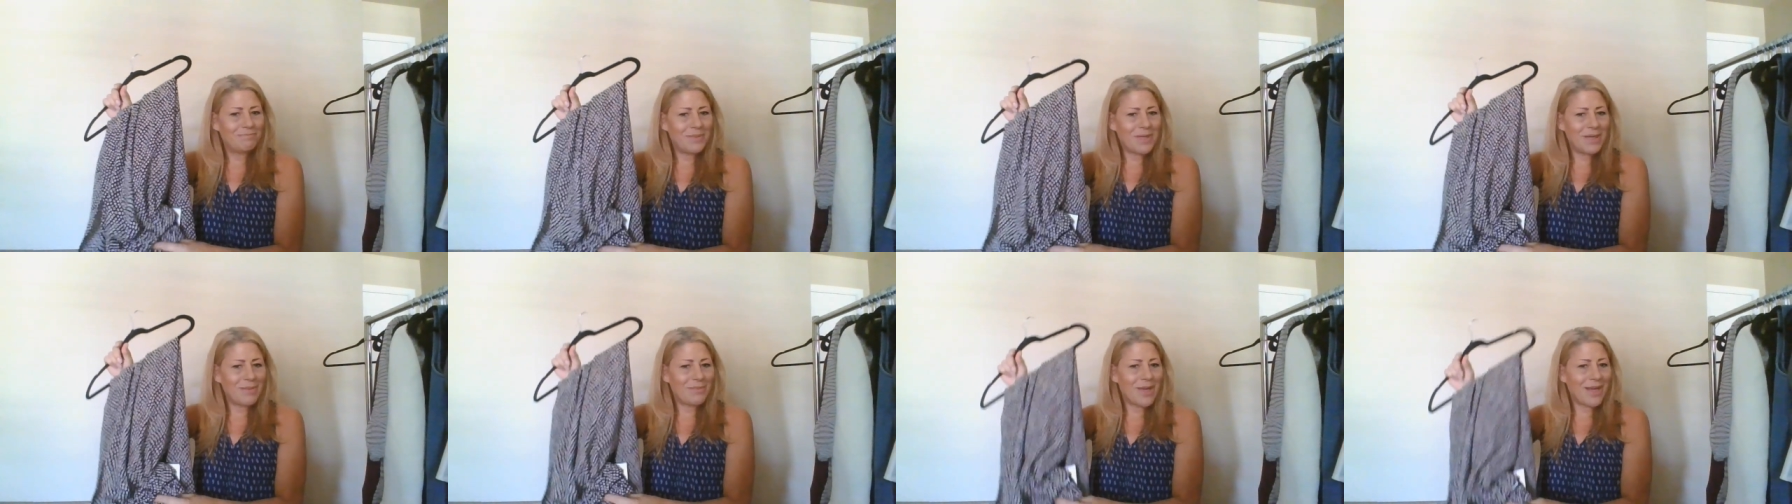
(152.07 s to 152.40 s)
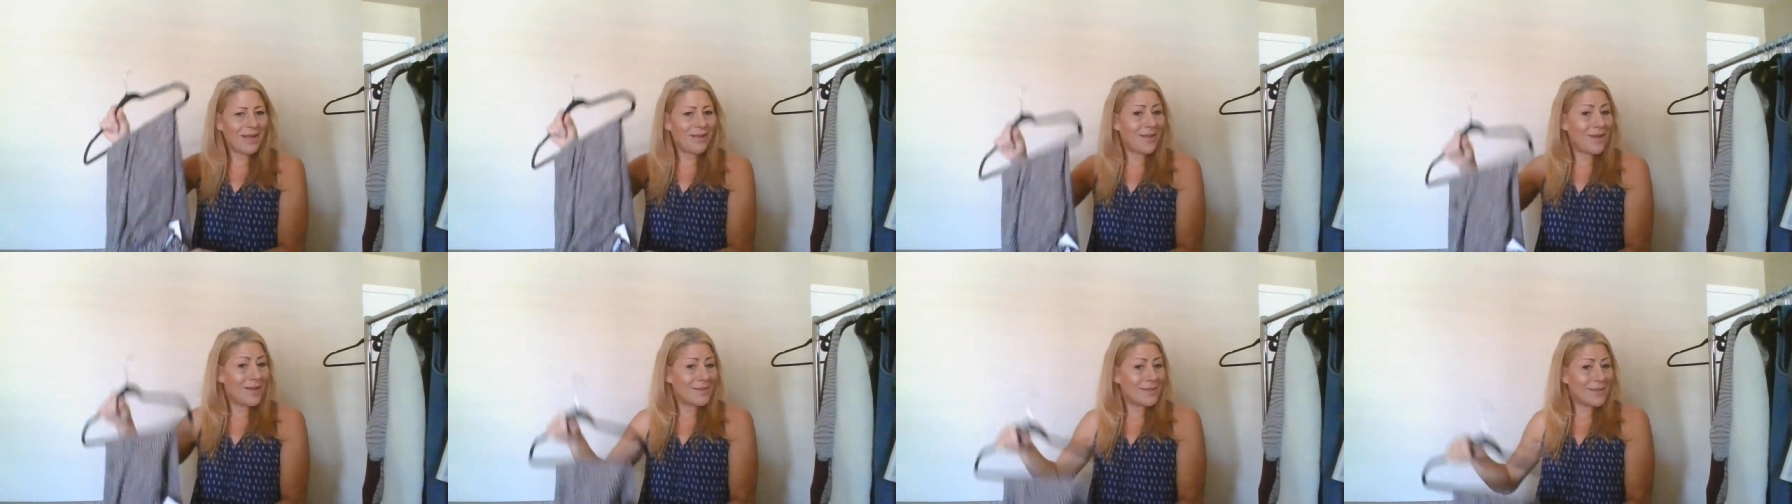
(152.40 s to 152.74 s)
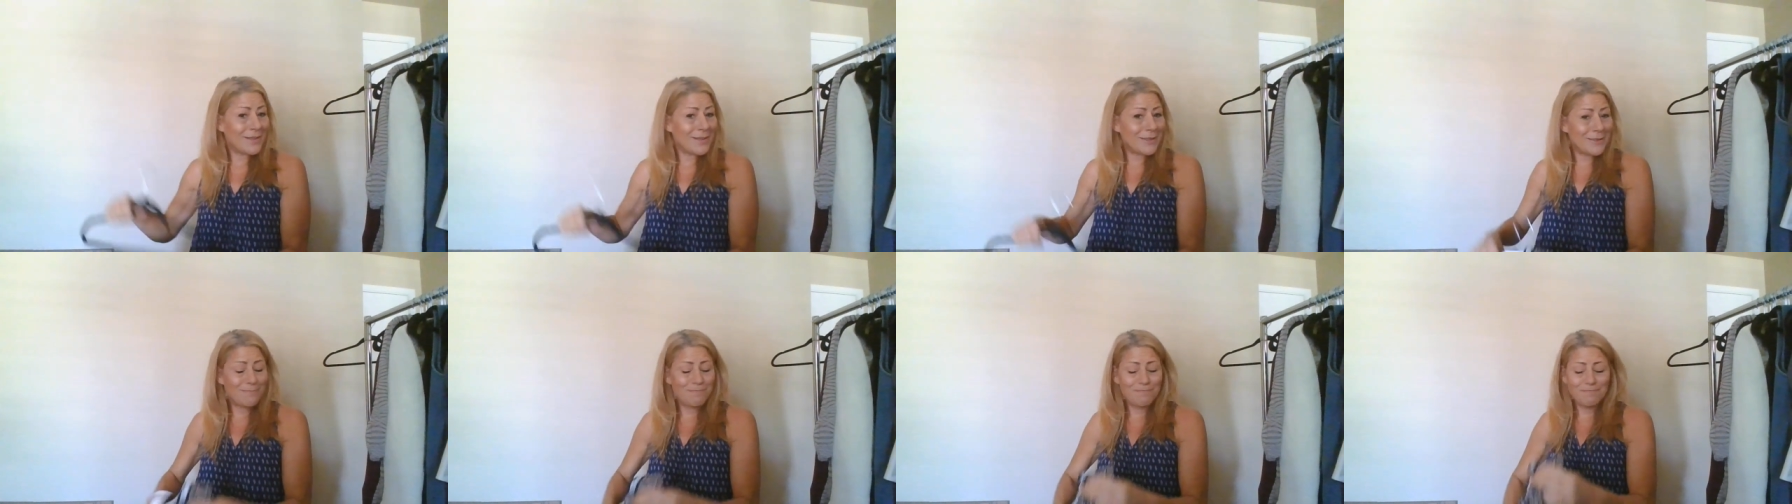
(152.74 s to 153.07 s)
be in my
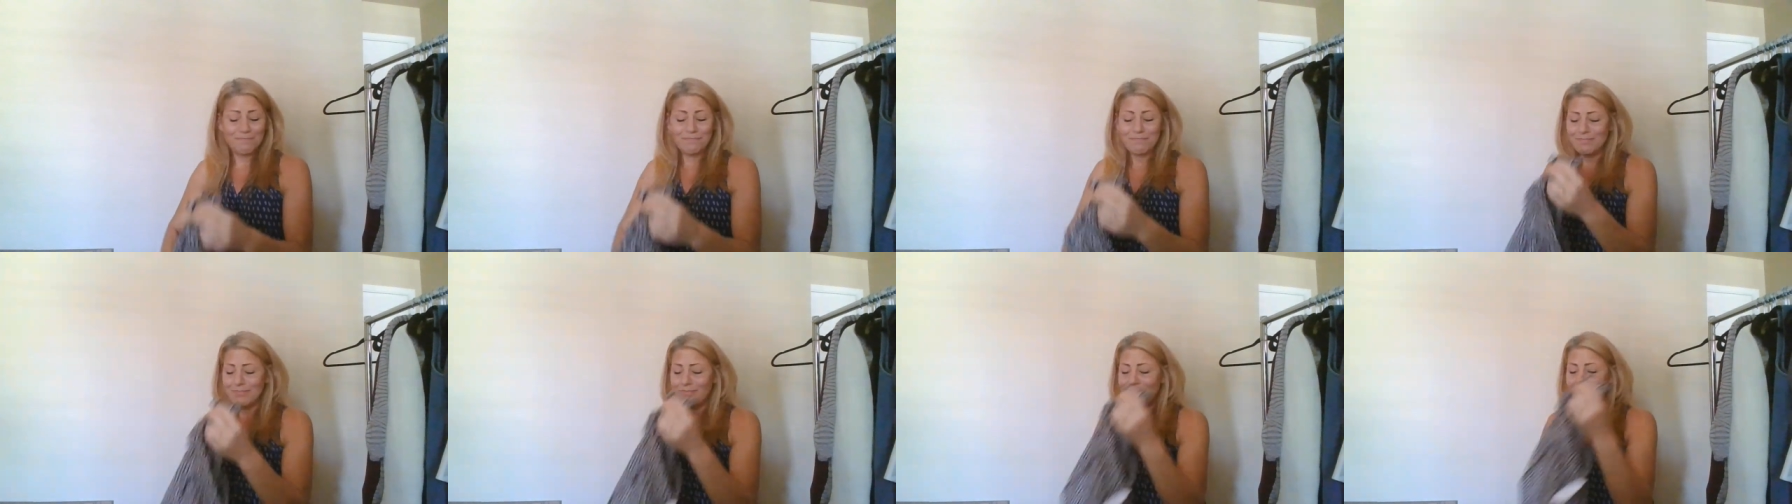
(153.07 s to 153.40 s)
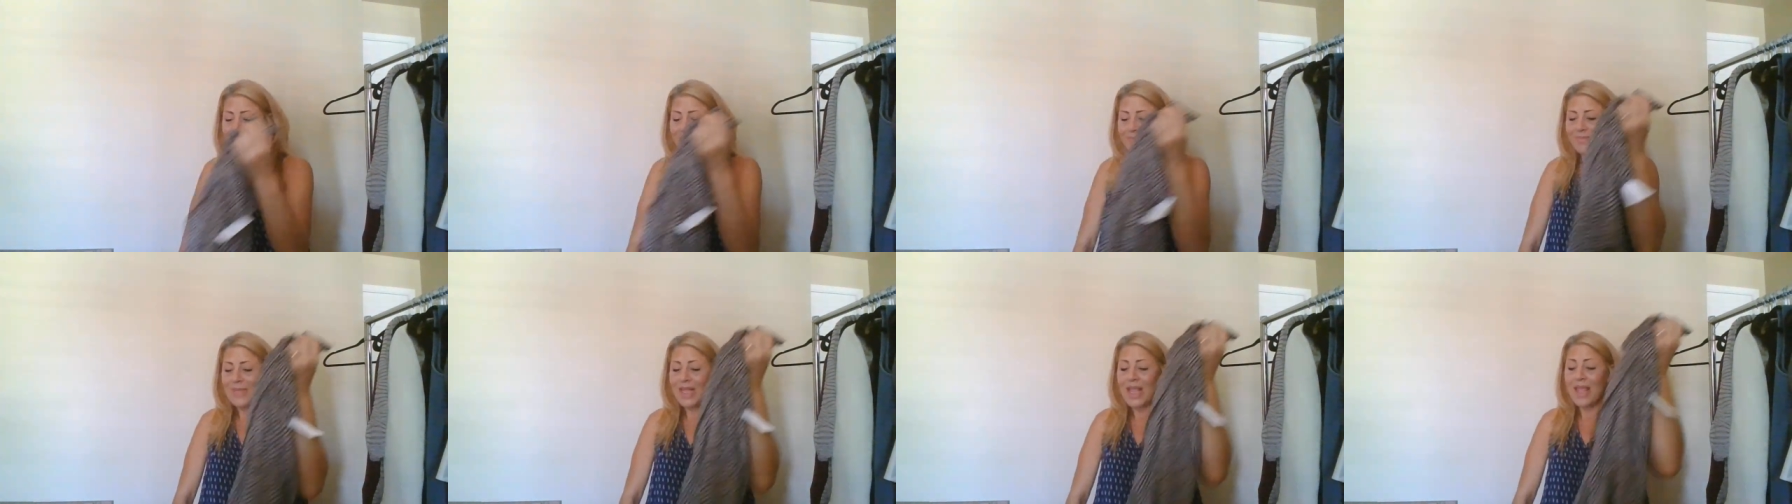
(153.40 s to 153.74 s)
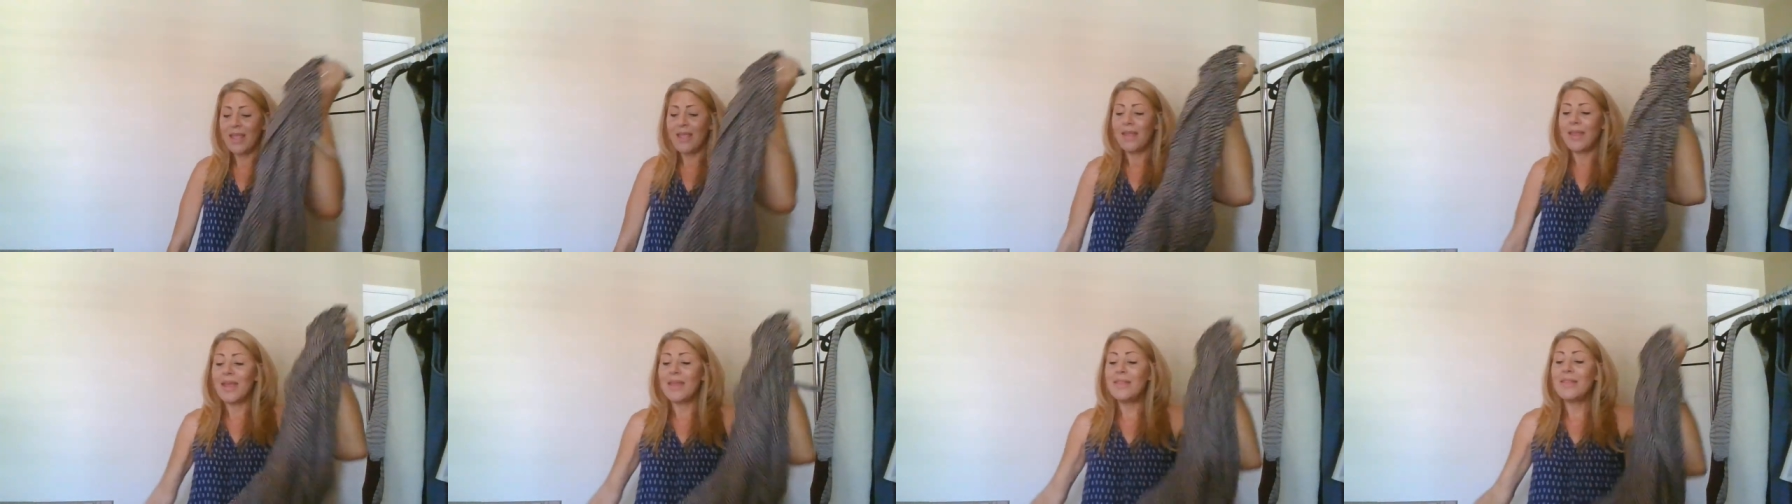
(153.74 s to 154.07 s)
closet,
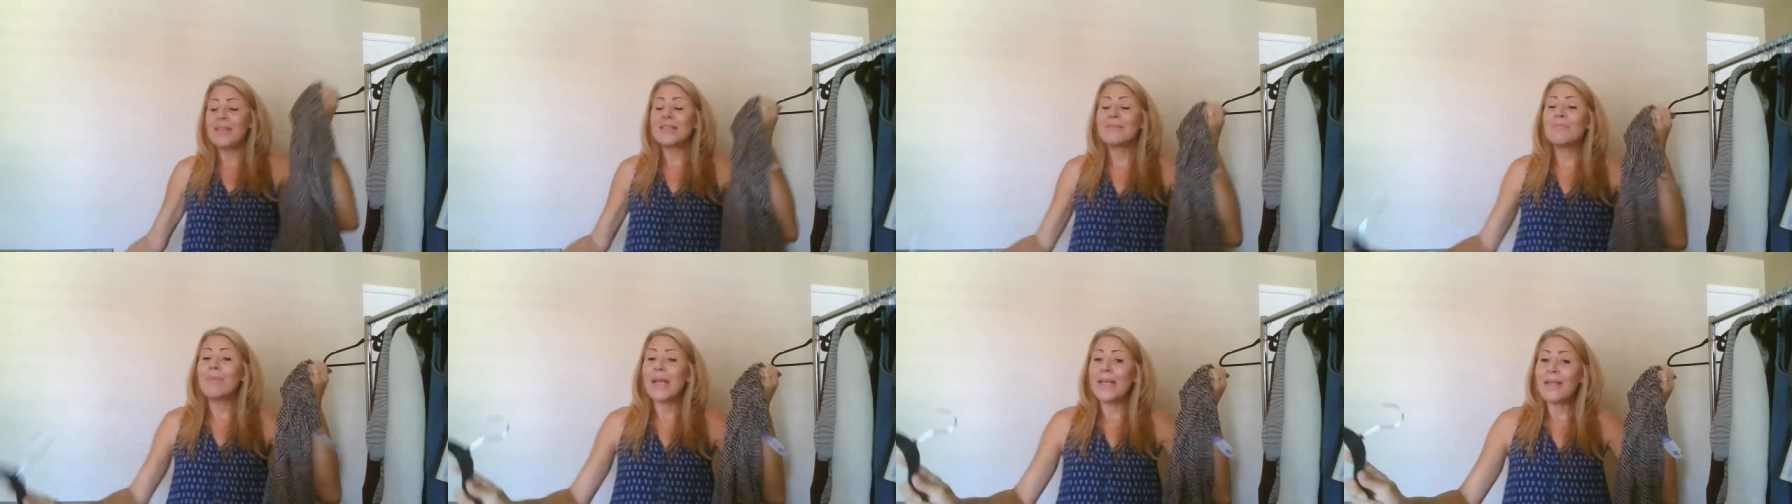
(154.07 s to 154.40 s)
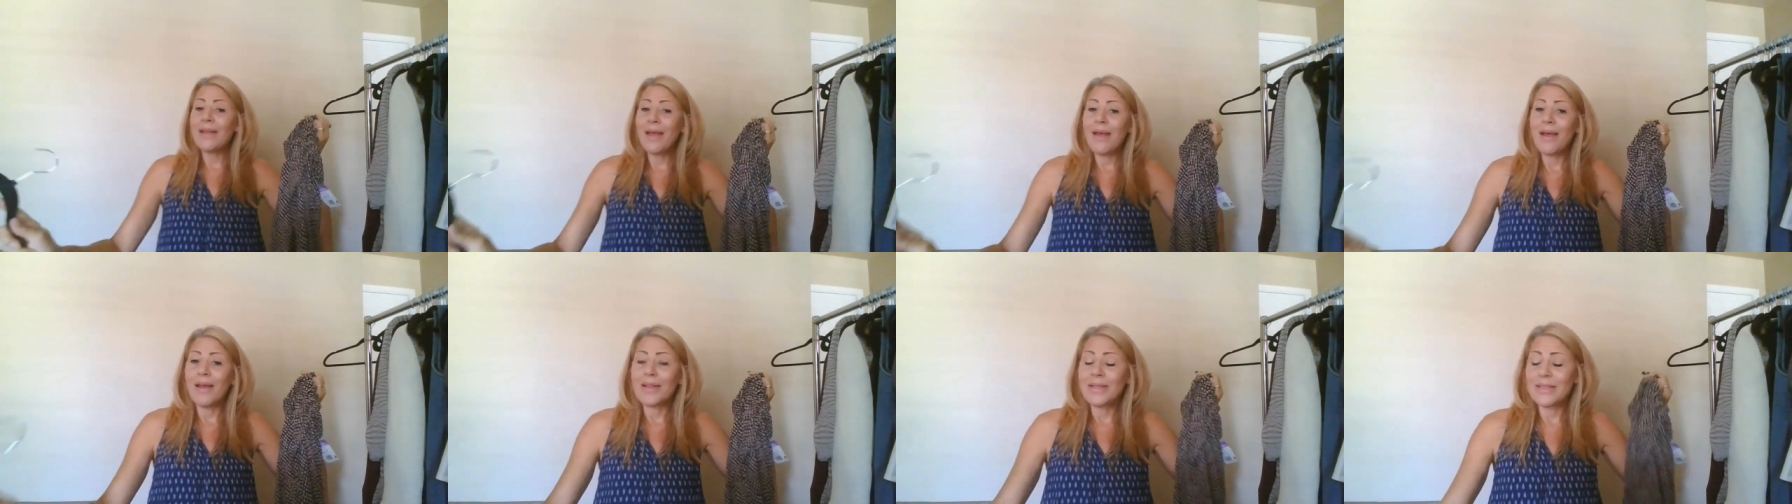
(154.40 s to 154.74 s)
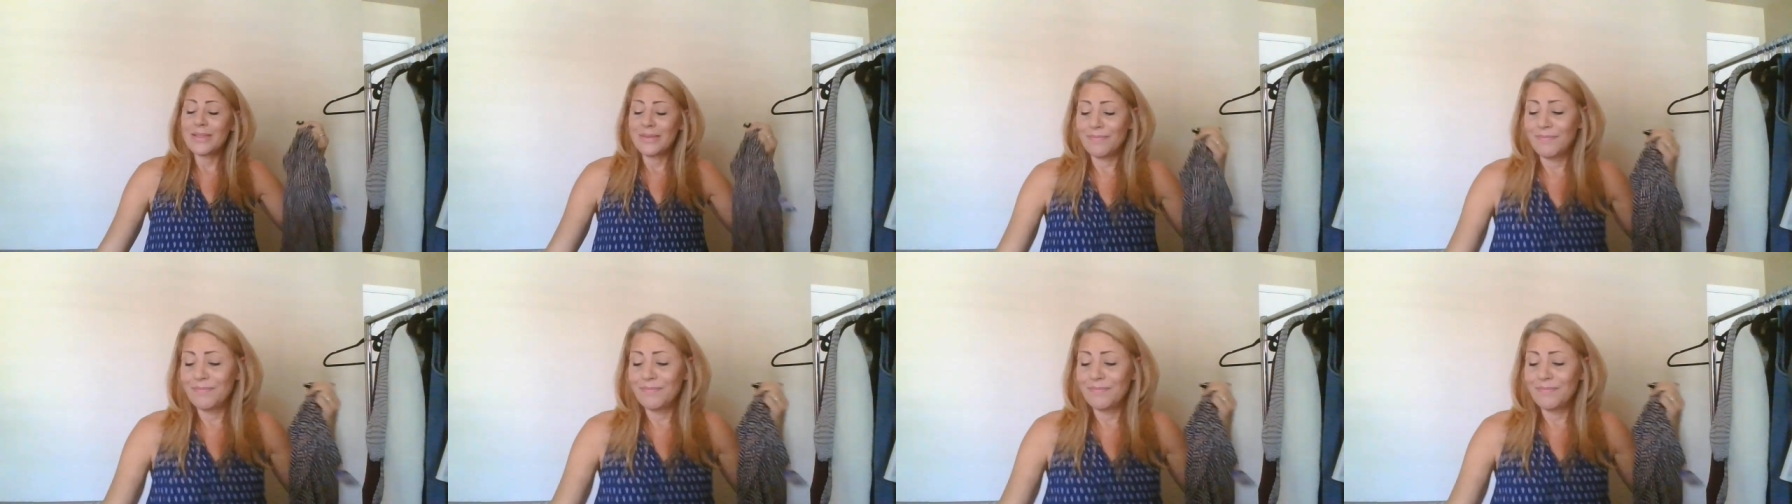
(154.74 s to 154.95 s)
and this might not.